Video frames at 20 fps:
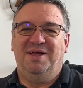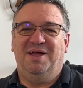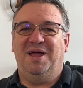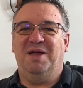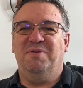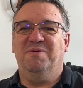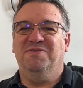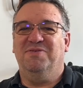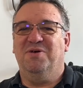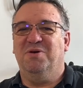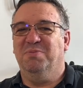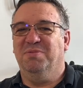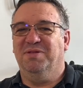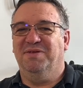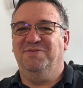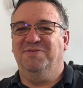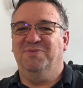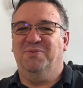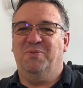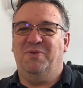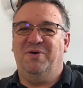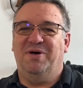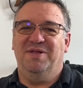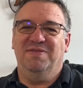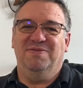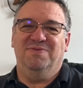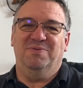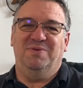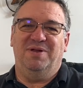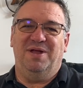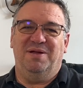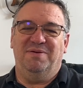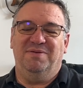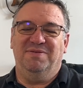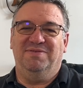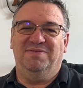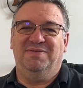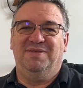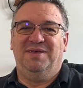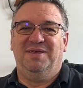was homeless once when I
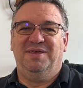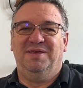was